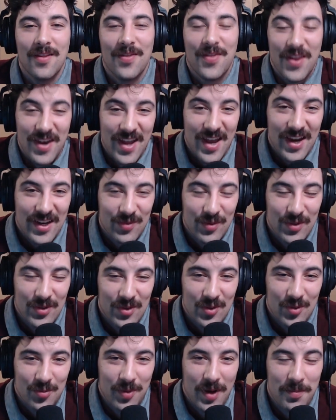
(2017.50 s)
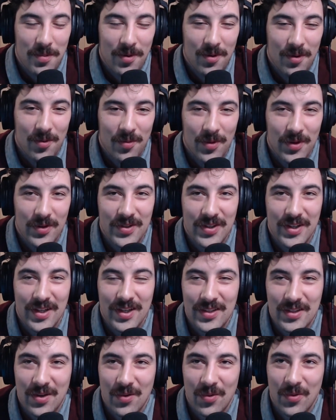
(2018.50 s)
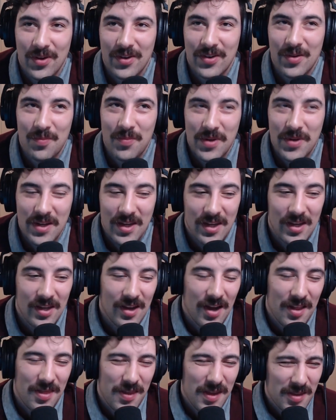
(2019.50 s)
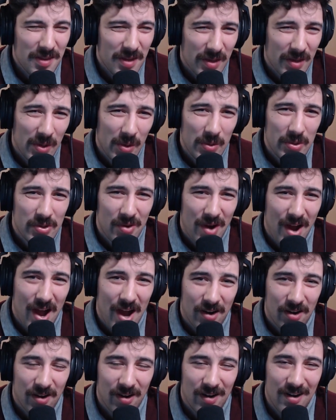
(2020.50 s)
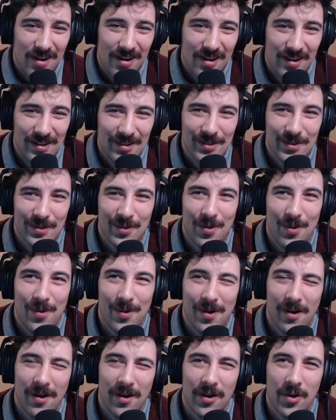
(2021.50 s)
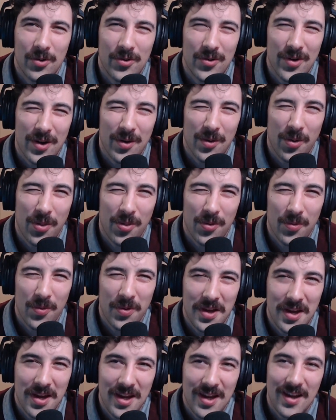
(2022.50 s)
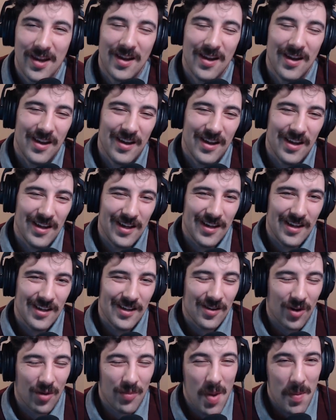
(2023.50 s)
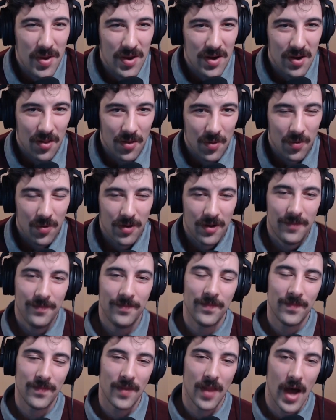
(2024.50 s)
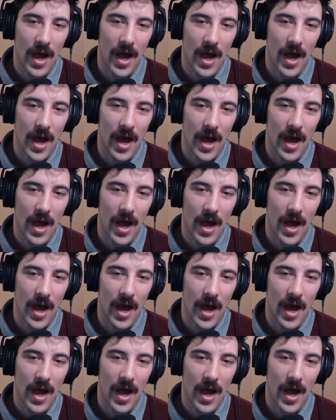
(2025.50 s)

the next research paper, which is going to be, I think, the CoTracker or CoTracker 3, or maybe another one.